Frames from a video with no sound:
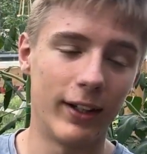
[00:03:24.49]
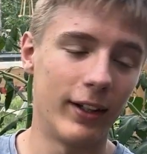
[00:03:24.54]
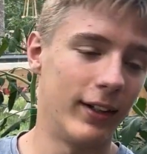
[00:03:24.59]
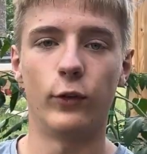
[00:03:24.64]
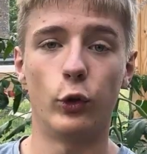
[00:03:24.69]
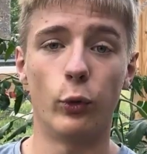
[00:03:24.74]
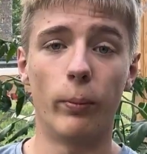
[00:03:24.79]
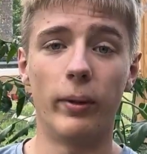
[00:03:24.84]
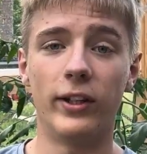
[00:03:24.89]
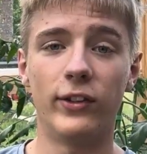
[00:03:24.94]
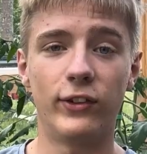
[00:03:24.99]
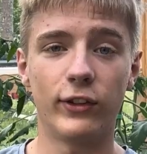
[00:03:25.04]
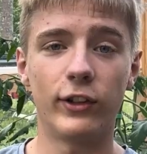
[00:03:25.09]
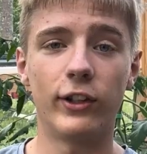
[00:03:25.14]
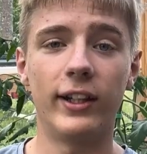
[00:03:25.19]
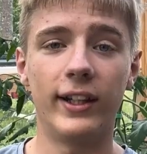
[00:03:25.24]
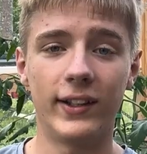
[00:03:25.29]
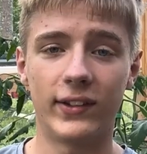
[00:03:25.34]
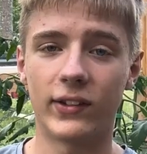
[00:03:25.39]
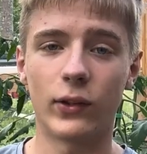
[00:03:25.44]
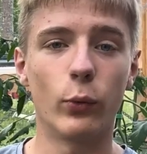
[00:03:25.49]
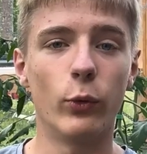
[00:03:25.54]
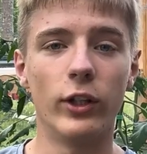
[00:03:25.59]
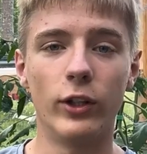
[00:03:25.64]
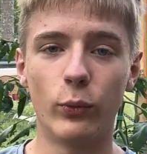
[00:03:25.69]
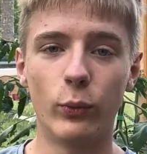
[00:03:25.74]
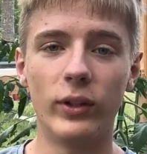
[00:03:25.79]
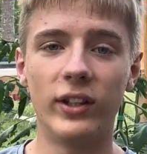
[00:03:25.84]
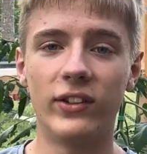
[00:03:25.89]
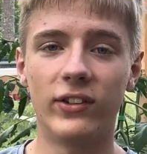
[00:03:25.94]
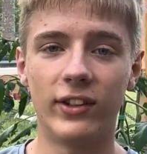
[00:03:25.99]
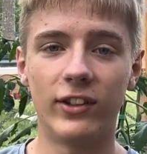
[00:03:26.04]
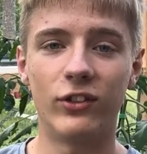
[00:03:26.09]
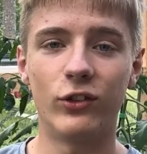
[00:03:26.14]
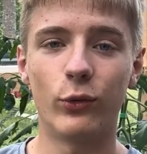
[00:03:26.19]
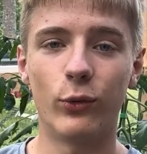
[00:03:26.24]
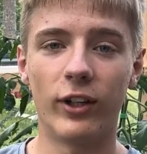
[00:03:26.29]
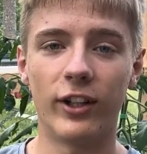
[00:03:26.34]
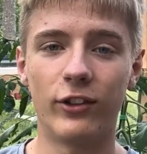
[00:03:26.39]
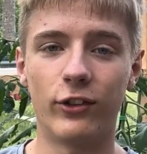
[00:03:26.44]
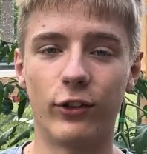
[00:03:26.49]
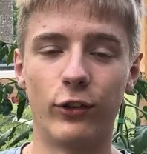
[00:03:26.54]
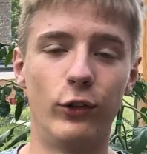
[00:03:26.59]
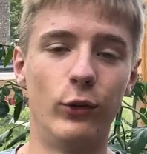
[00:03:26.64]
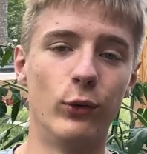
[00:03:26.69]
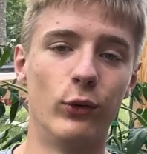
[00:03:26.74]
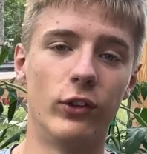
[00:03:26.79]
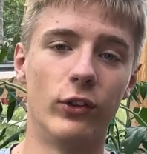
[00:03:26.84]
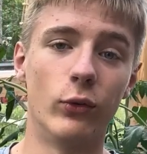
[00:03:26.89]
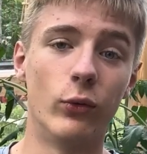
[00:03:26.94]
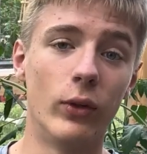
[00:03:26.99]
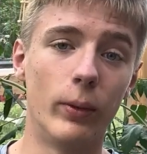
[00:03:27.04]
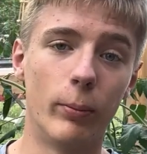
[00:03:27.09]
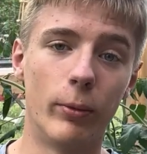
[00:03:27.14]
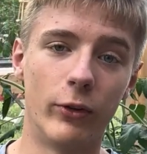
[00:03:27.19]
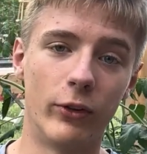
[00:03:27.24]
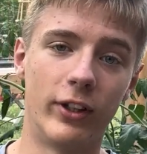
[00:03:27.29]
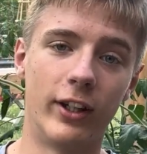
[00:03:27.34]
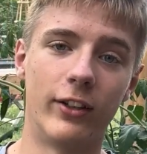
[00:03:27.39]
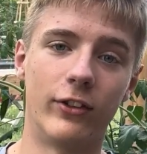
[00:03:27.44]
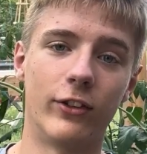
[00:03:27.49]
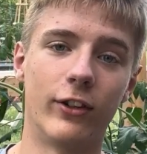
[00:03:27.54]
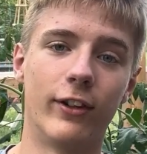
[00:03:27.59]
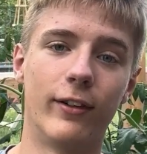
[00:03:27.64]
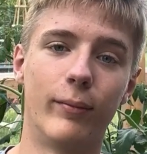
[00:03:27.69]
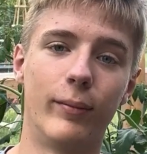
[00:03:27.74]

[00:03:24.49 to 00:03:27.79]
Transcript: So basically it's a win-win situation using drip irrigation,